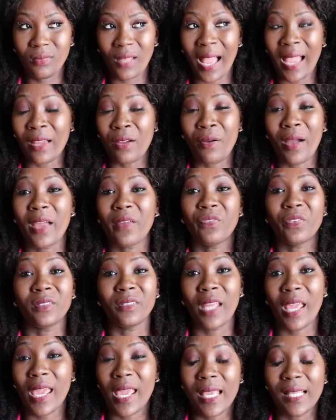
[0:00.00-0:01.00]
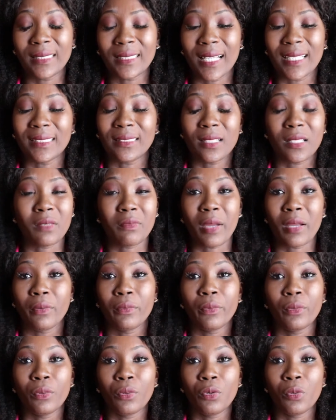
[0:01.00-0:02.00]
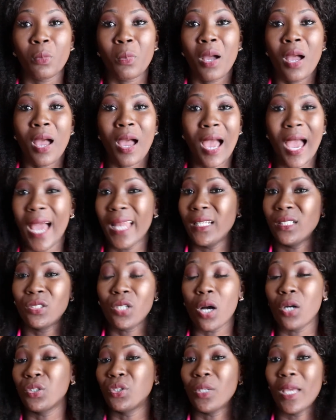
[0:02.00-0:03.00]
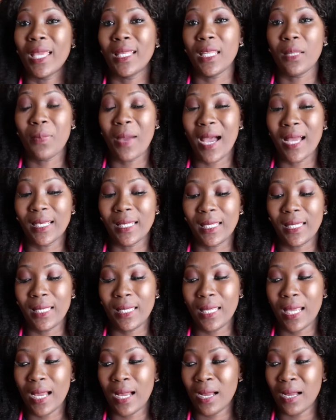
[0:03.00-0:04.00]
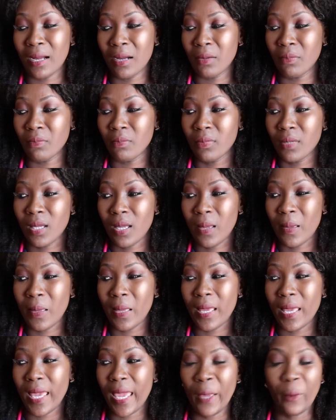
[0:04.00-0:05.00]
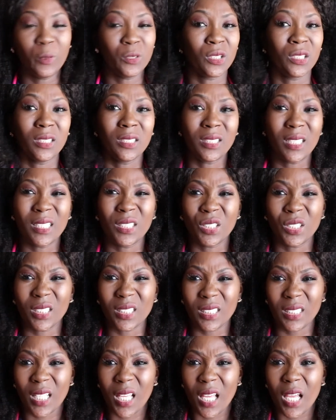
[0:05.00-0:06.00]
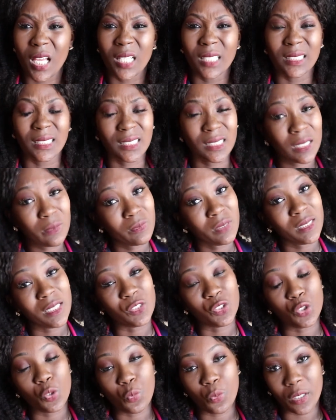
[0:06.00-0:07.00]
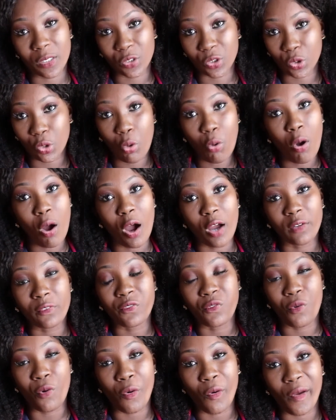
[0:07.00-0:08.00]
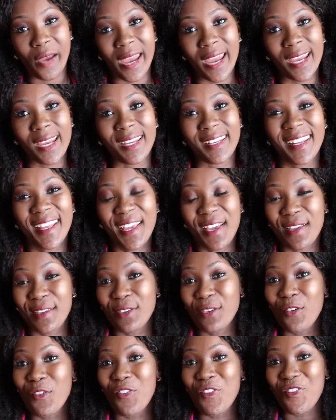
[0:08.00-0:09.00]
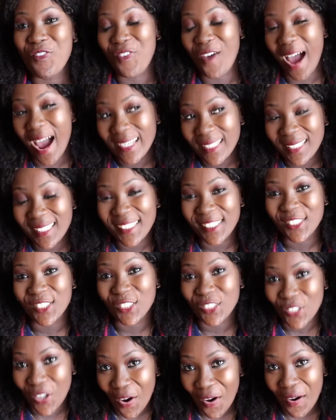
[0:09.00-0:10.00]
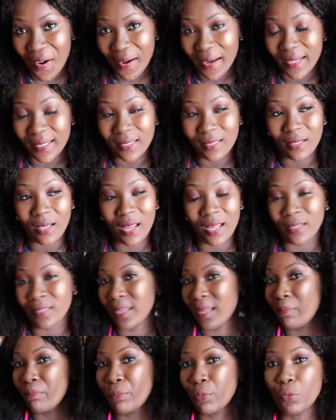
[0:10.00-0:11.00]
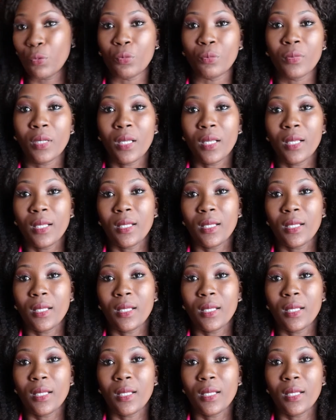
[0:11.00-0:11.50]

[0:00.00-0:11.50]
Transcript: I cried for days. I stayed in my room. I didn't talk to anybody. It's just something that you work so hard for, and you finally start, and then boom,